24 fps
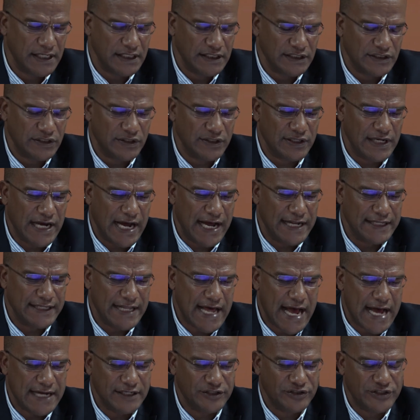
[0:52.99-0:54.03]
So, and
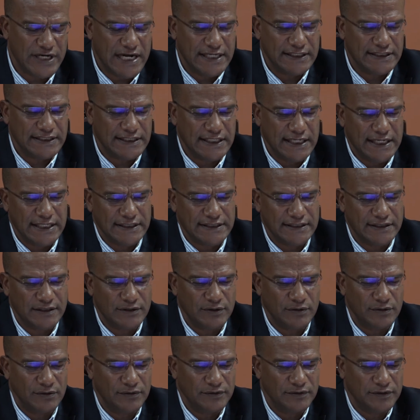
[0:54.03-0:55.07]
that translates
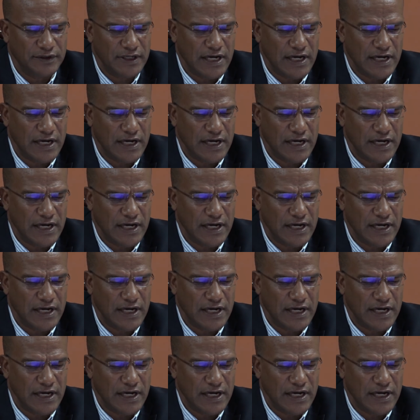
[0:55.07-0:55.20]
to